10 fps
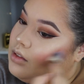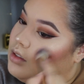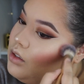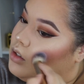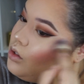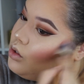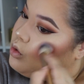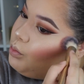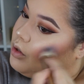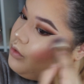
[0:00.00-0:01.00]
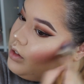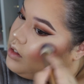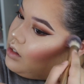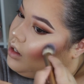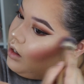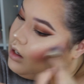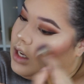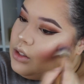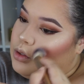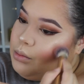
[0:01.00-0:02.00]
And it is so perfect. It's like
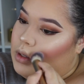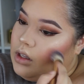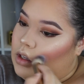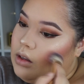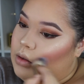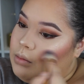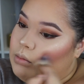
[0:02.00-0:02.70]
not too big.